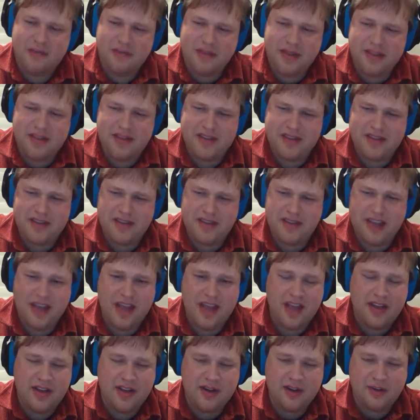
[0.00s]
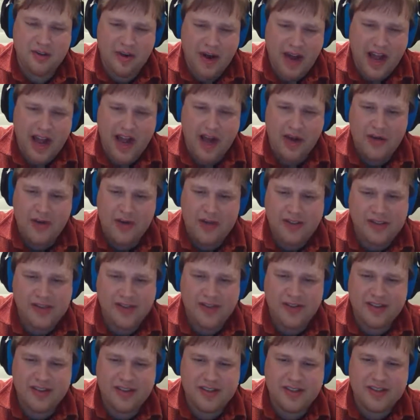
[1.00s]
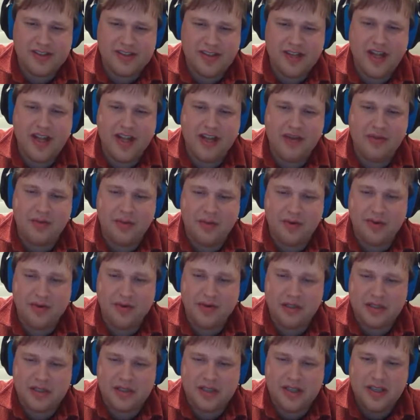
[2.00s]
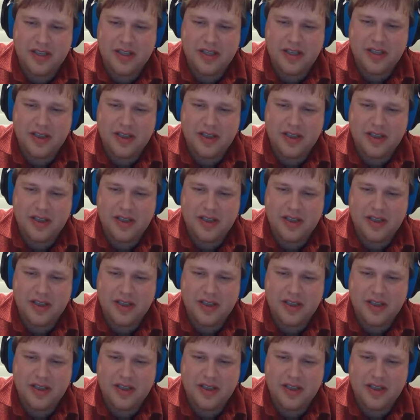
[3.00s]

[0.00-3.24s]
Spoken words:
amidst gay crowds in the sunny world